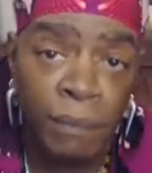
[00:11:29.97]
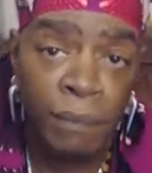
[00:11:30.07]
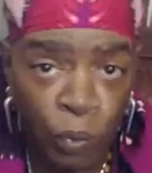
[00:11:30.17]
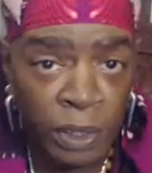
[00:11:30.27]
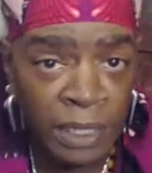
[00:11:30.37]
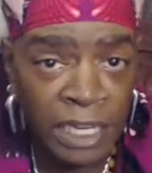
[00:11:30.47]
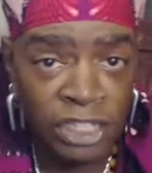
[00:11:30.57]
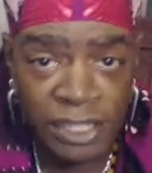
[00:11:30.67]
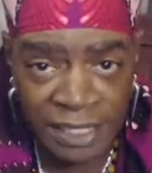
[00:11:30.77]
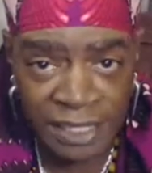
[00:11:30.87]
religious
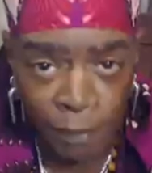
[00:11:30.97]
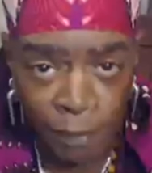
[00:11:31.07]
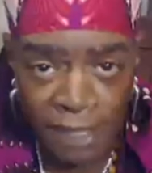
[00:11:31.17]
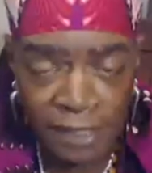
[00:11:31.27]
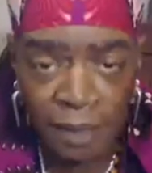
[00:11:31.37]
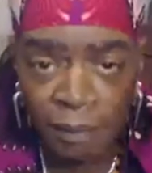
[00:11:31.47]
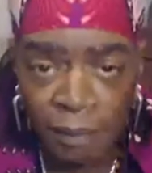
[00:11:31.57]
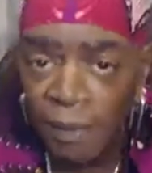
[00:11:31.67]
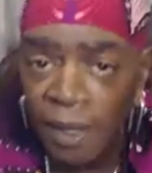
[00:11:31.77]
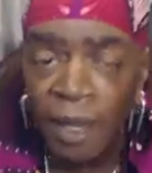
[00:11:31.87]
symbolism,
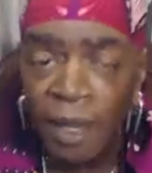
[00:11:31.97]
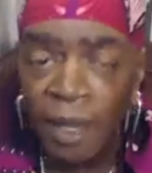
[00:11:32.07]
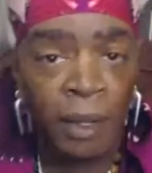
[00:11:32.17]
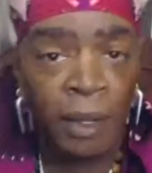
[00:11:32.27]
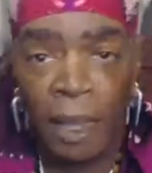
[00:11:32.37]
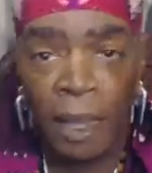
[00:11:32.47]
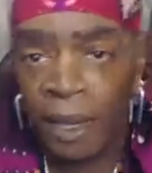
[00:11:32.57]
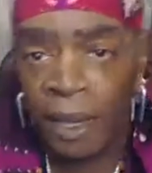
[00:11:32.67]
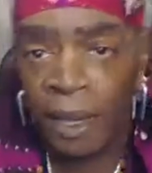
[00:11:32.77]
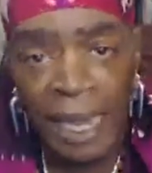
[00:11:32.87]
a
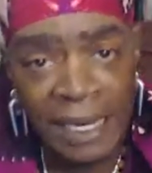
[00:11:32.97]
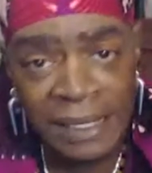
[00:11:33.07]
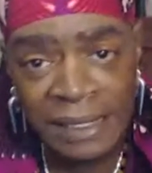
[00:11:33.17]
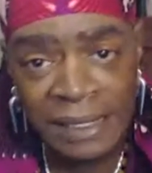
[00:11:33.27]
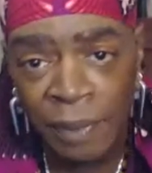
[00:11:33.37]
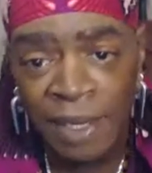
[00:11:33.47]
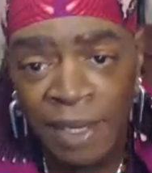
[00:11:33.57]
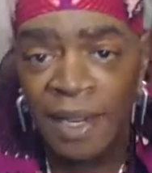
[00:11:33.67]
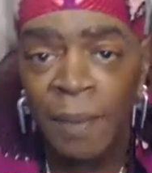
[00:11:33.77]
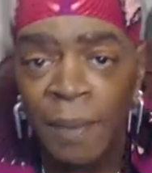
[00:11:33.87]
Kemetic
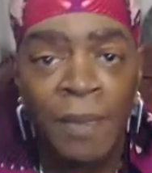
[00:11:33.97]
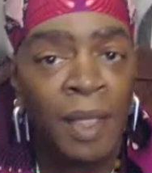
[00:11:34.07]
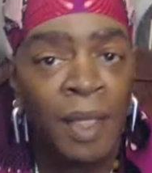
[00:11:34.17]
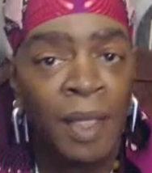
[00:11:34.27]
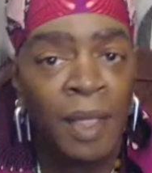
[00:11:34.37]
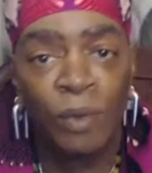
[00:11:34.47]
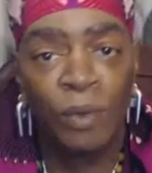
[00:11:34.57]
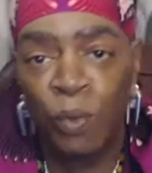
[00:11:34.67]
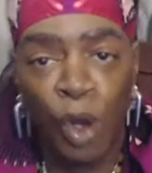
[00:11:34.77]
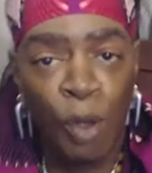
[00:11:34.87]
symbolism,
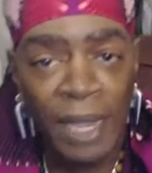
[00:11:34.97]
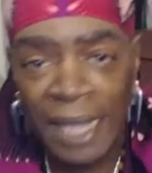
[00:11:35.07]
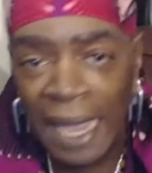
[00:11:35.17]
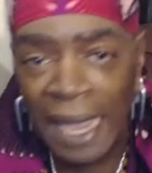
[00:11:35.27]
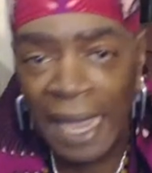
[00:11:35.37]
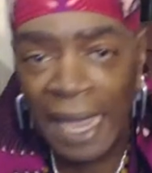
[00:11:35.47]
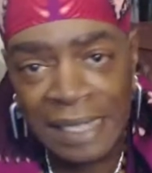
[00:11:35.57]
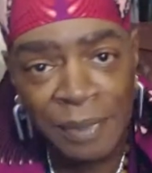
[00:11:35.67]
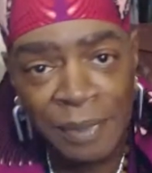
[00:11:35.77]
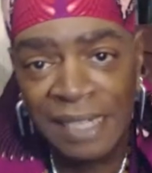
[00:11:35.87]
Roman Catholic
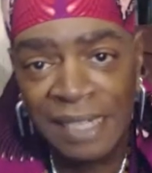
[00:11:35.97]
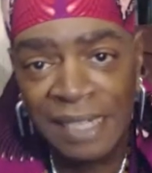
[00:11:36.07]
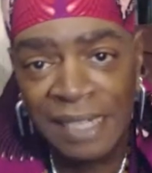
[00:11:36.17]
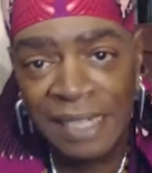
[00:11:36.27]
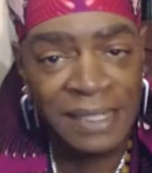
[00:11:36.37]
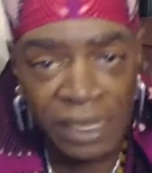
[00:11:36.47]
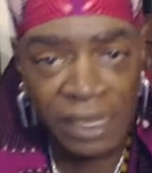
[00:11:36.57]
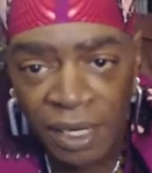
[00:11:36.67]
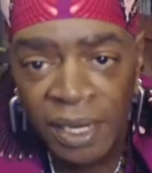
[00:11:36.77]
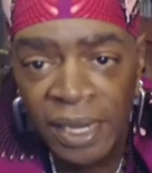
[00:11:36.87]
symbolism,
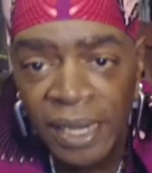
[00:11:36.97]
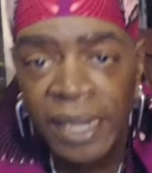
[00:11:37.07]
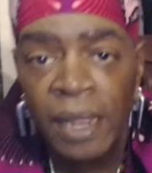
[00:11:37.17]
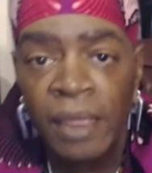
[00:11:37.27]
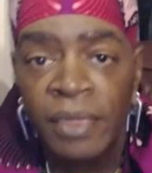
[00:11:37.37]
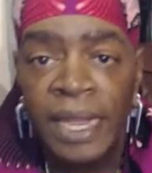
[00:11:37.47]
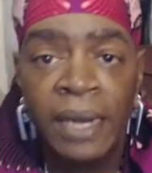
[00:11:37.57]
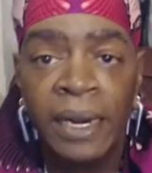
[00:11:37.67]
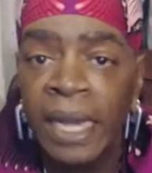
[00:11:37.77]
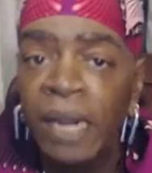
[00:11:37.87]
etc.,
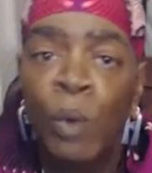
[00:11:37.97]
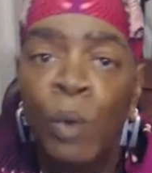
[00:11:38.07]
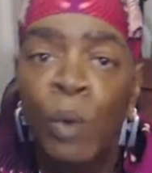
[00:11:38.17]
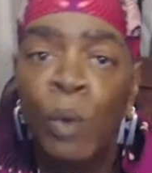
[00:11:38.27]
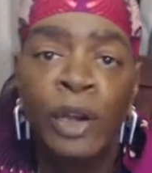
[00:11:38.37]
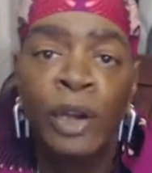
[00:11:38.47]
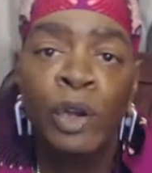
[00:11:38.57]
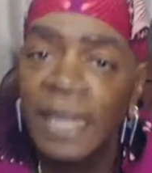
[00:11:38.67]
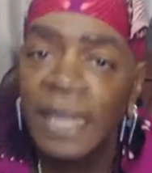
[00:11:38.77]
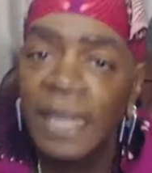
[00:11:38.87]
than anyone who
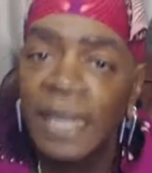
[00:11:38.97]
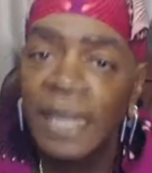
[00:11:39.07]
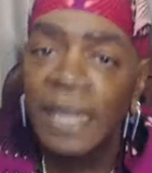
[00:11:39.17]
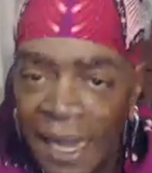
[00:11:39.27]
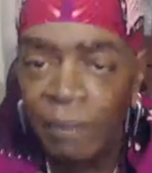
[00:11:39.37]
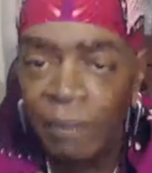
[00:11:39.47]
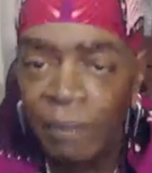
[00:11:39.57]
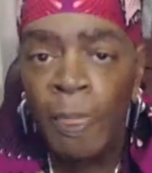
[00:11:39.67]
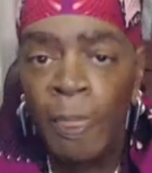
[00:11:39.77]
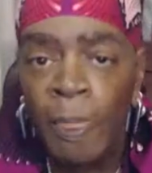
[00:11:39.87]
does not.
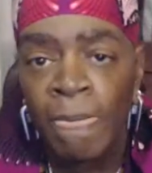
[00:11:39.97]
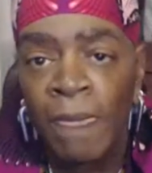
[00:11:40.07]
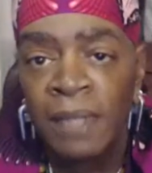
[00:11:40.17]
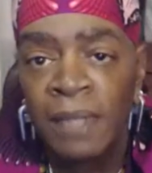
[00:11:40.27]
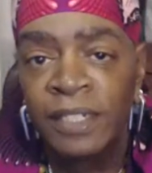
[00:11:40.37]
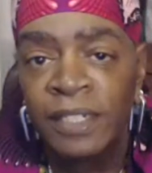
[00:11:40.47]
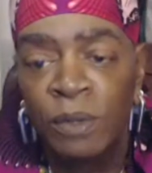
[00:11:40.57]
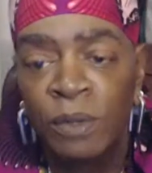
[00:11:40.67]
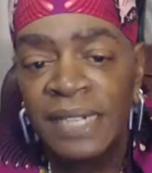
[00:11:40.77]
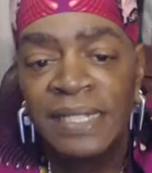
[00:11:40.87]
So
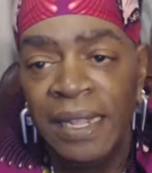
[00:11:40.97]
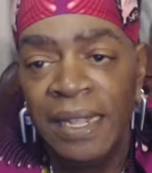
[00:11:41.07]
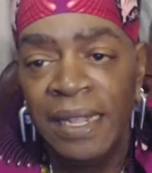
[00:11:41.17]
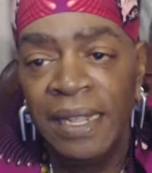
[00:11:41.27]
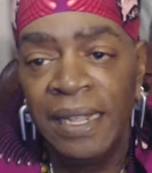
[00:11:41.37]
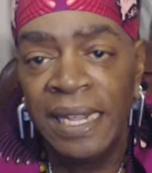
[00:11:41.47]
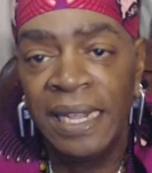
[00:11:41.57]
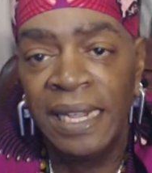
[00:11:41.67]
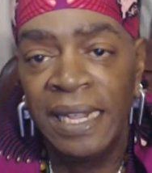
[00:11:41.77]
just the